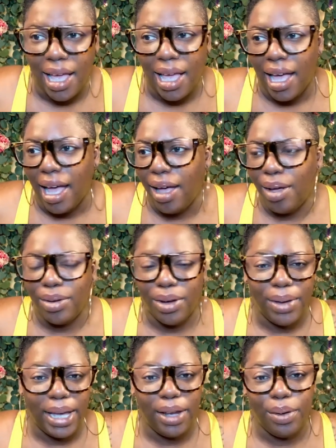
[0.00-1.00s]
I don't know,
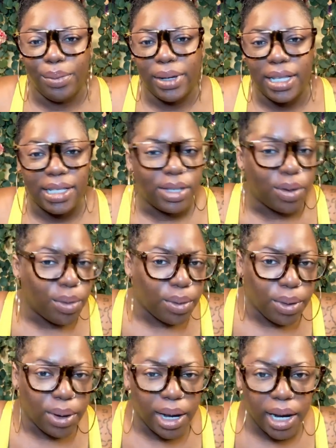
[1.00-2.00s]
Anna
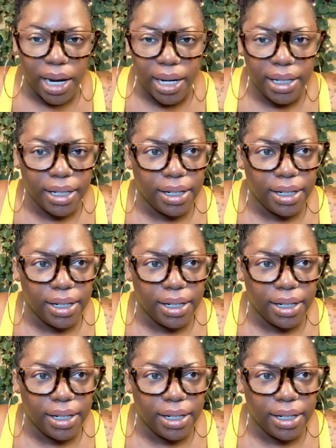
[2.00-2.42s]
Wintour.